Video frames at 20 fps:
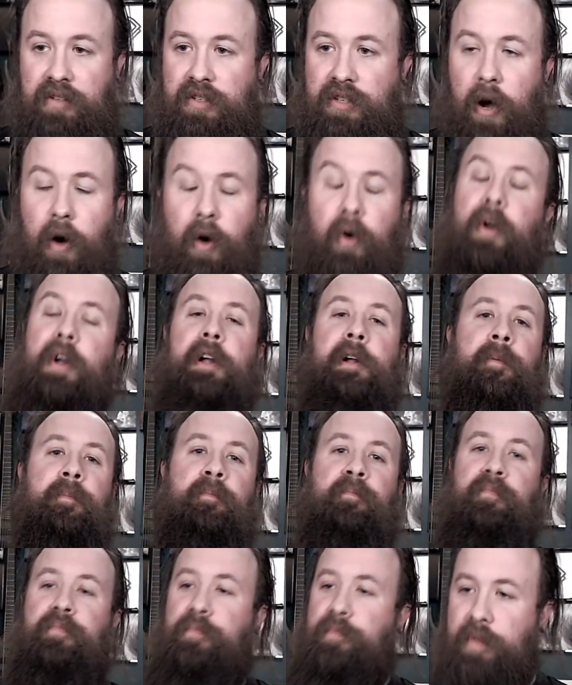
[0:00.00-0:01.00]
So
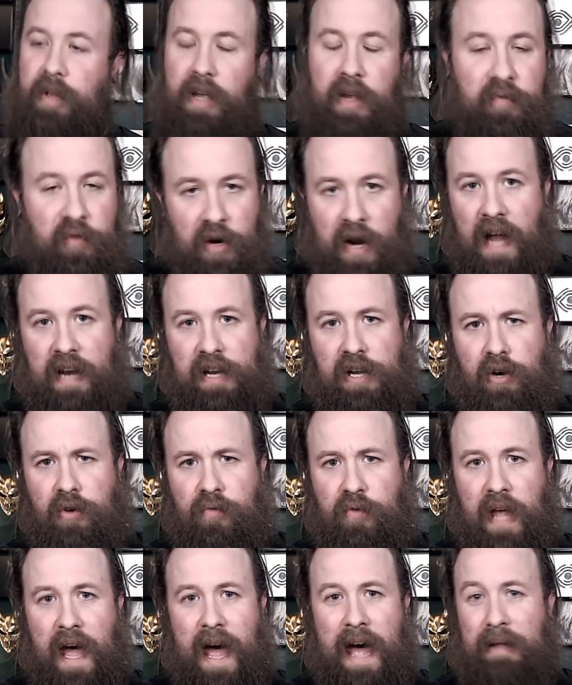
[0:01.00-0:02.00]
if you're not here
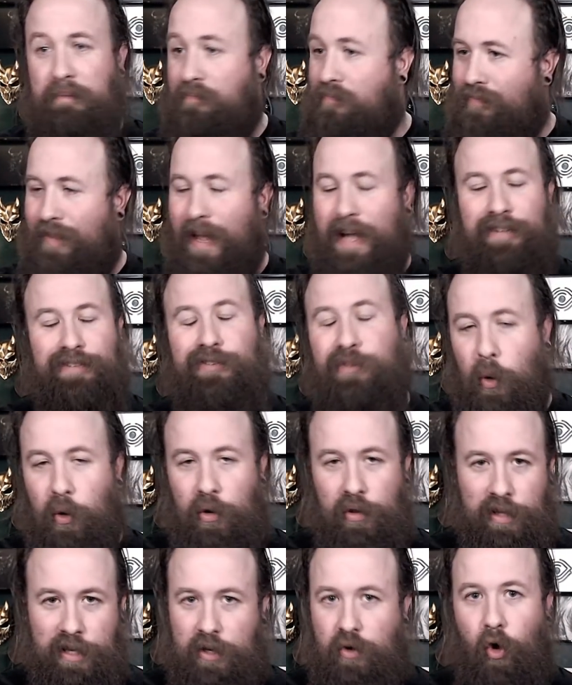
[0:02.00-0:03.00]
for that, that's
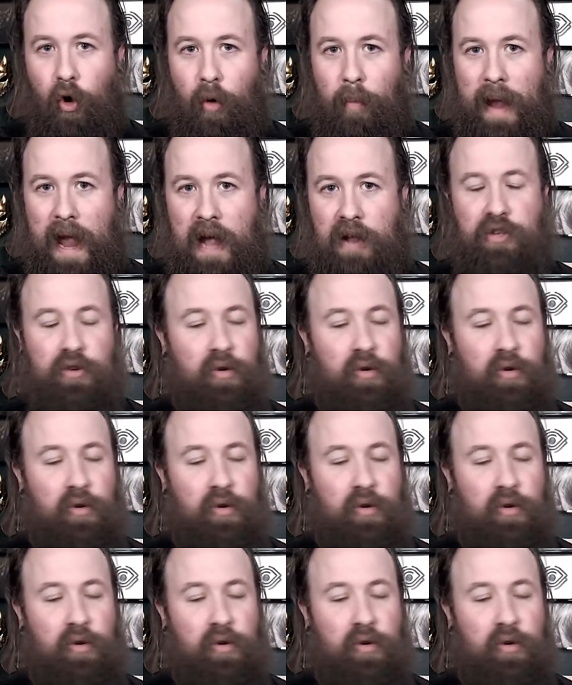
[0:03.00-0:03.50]
totally cool, man.